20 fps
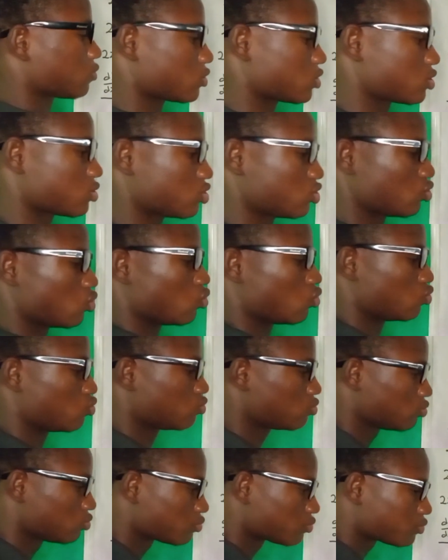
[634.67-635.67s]
So
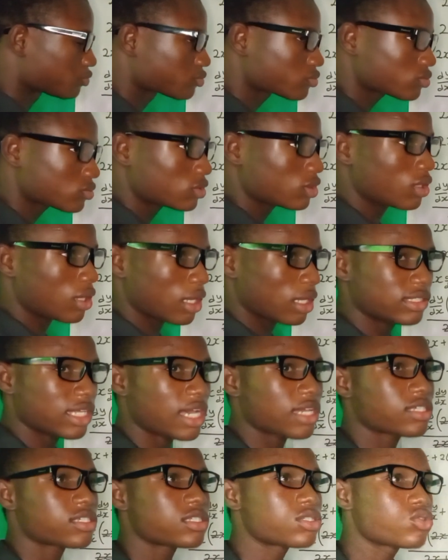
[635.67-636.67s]
that
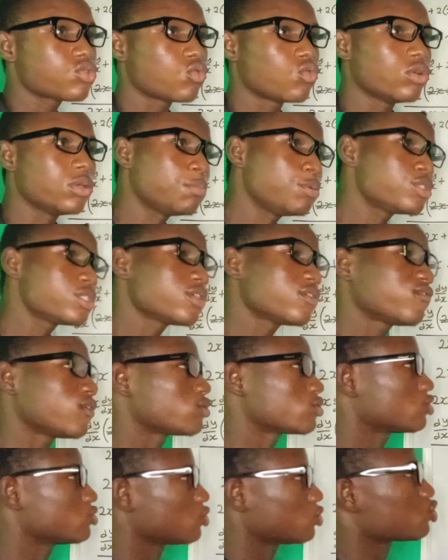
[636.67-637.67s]
is it. So implicit
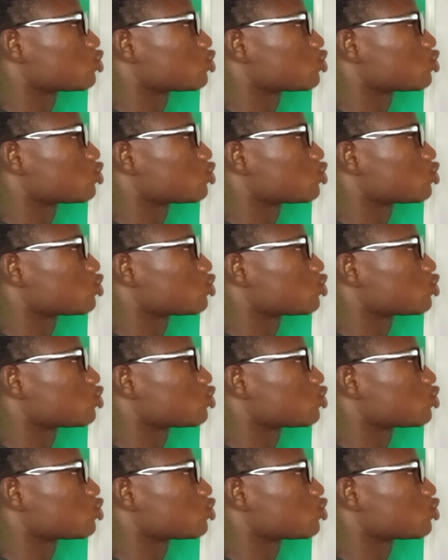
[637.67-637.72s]
function does